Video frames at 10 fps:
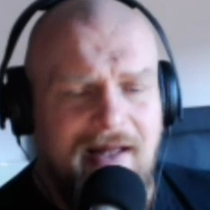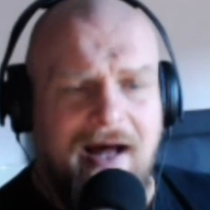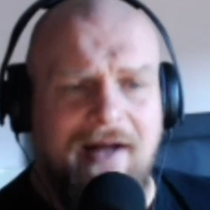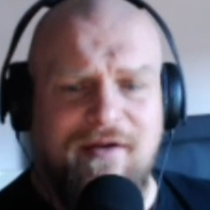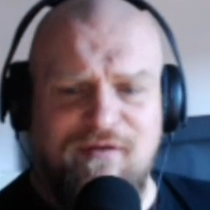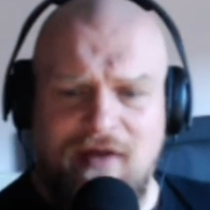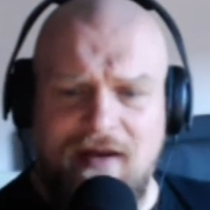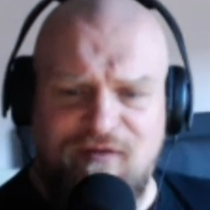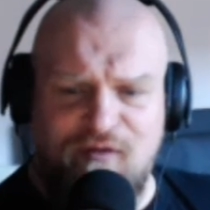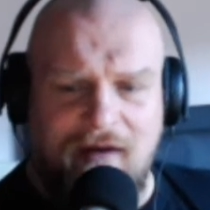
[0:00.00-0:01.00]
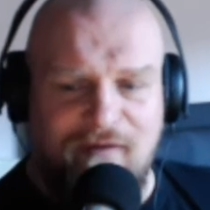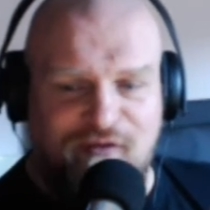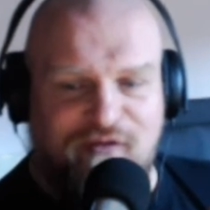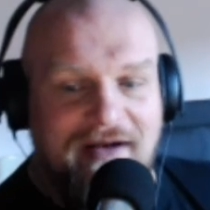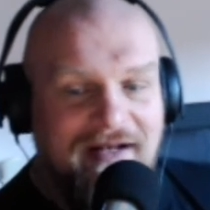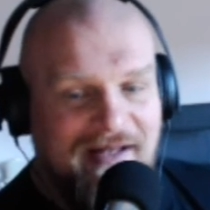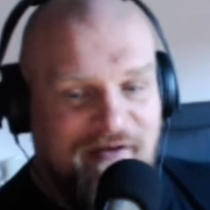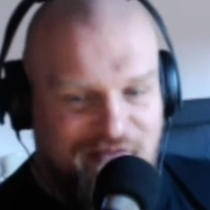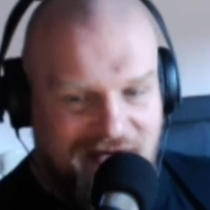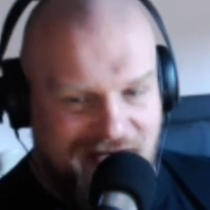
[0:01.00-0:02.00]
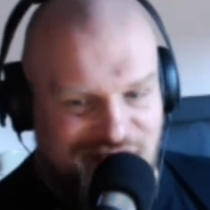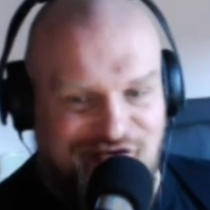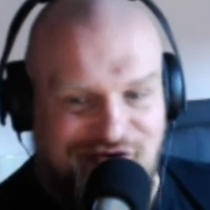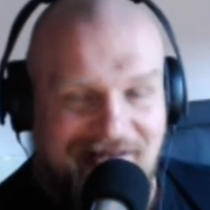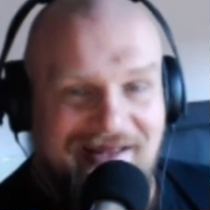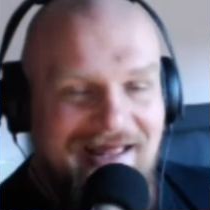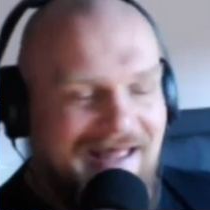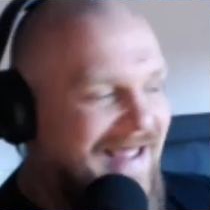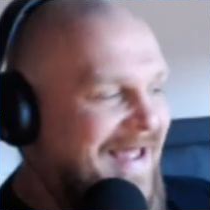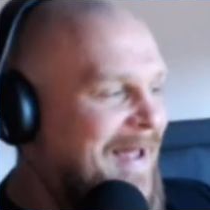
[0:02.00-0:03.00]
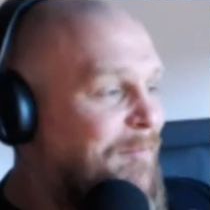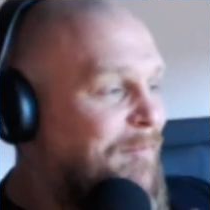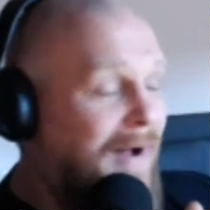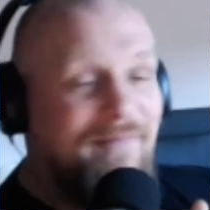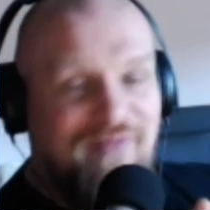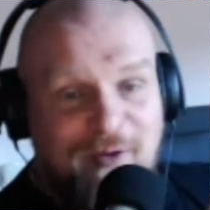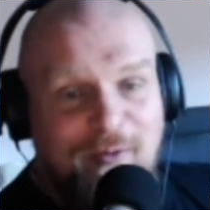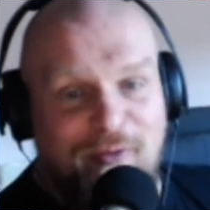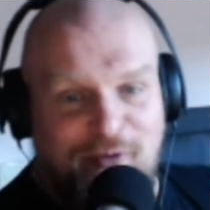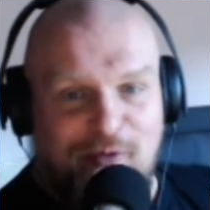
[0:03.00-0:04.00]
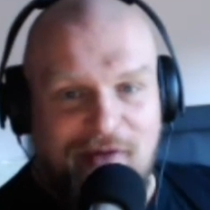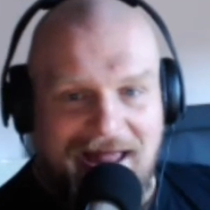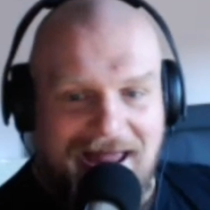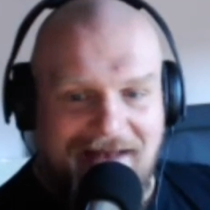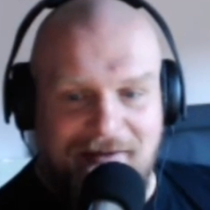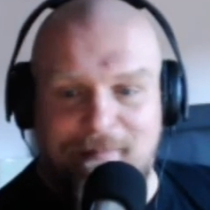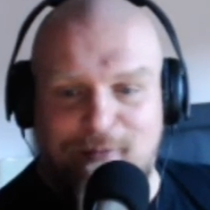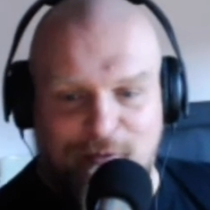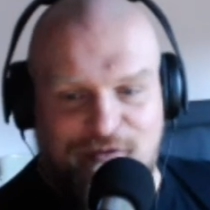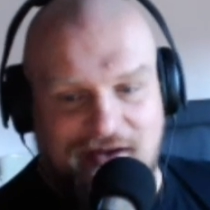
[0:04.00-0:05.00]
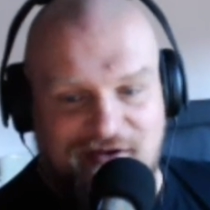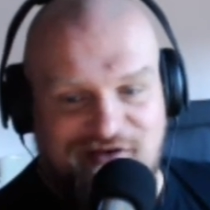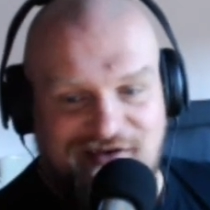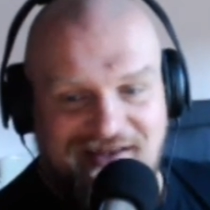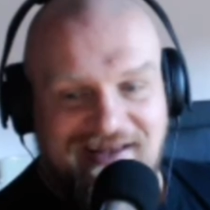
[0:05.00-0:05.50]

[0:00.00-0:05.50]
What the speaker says: it's finally finished. But I'm still going through the editing process.